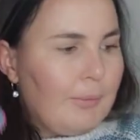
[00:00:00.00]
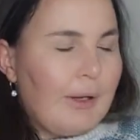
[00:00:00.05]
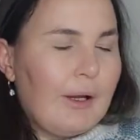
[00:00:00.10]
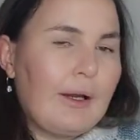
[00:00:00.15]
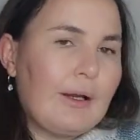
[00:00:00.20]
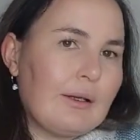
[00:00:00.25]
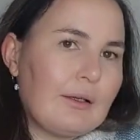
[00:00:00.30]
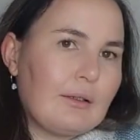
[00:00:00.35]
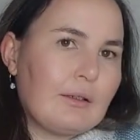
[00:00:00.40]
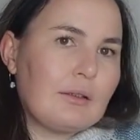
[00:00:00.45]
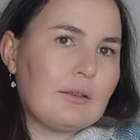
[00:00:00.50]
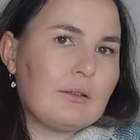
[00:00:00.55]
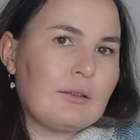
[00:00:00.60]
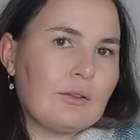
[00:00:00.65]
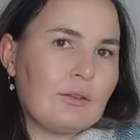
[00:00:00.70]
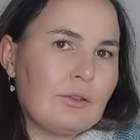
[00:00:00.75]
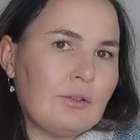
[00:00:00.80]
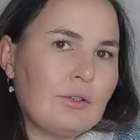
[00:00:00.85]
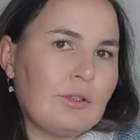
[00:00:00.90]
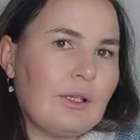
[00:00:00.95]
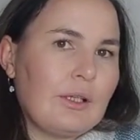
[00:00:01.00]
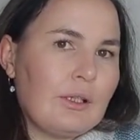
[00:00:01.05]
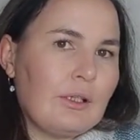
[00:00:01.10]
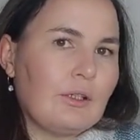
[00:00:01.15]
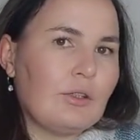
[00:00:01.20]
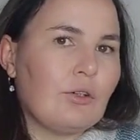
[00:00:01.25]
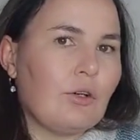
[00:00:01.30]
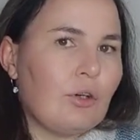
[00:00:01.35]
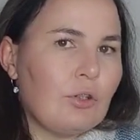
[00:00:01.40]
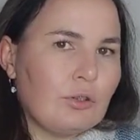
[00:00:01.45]
bag to take
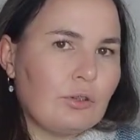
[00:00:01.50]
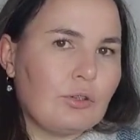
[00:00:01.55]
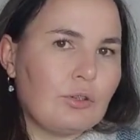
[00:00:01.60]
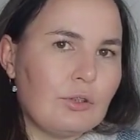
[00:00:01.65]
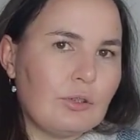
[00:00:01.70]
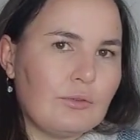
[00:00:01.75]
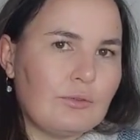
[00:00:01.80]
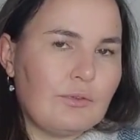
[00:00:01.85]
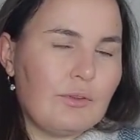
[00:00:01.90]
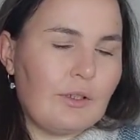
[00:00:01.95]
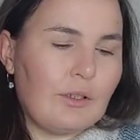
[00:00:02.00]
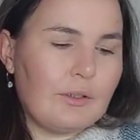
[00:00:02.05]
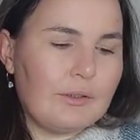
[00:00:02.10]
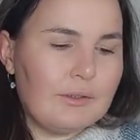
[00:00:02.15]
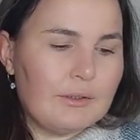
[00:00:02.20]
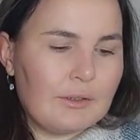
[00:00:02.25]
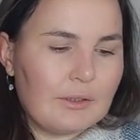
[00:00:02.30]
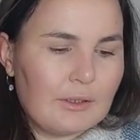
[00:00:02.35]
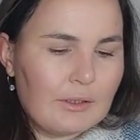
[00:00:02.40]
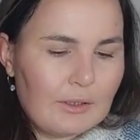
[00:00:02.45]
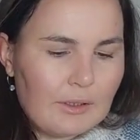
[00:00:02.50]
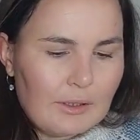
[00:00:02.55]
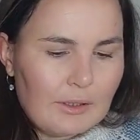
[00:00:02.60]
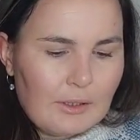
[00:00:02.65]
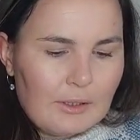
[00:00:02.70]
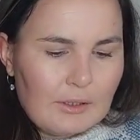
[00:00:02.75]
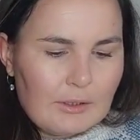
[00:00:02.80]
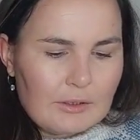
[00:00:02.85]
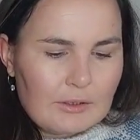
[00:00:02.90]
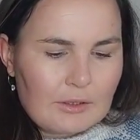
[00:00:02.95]
it onto the flight.
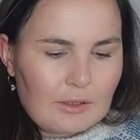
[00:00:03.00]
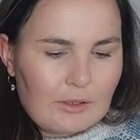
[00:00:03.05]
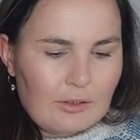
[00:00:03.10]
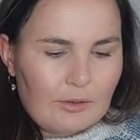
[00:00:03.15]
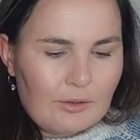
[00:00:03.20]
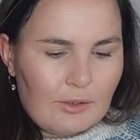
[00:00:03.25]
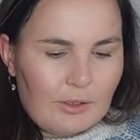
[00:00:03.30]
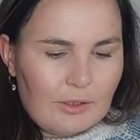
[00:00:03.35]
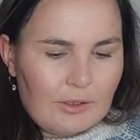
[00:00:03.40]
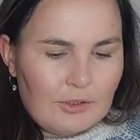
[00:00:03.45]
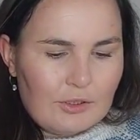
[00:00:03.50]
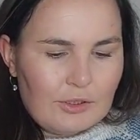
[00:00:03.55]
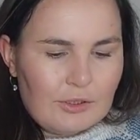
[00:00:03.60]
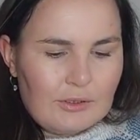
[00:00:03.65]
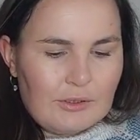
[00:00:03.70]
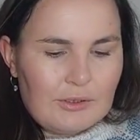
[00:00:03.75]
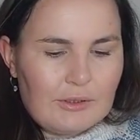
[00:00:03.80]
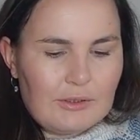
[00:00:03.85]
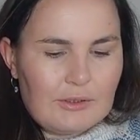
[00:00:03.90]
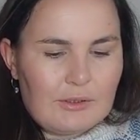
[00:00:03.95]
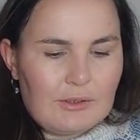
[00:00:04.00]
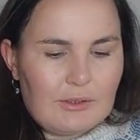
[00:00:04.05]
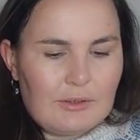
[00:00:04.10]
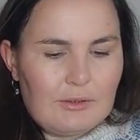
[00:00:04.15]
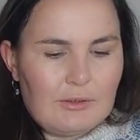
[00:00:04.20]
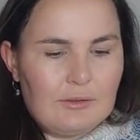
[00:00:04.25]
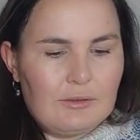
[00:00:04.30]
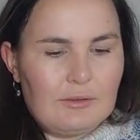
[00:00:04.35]
So I just